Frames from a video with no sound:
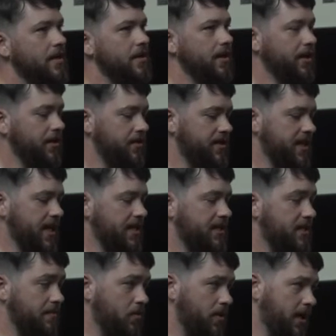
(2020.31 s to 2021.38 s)
you can use that as
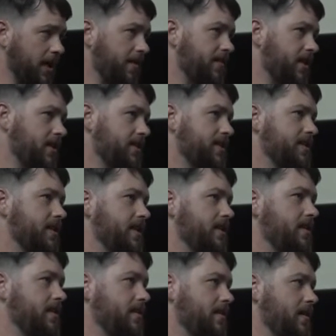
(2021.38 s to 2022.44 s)
supporting evidence
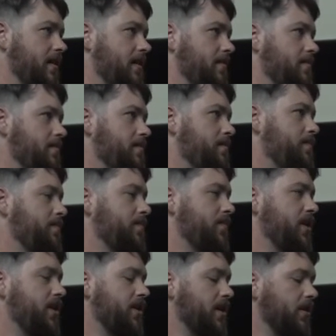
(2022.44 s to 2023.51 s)
that, um,
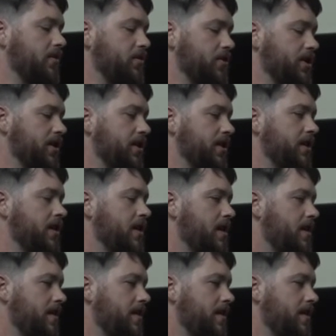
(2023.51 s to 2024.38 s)
that your conclusion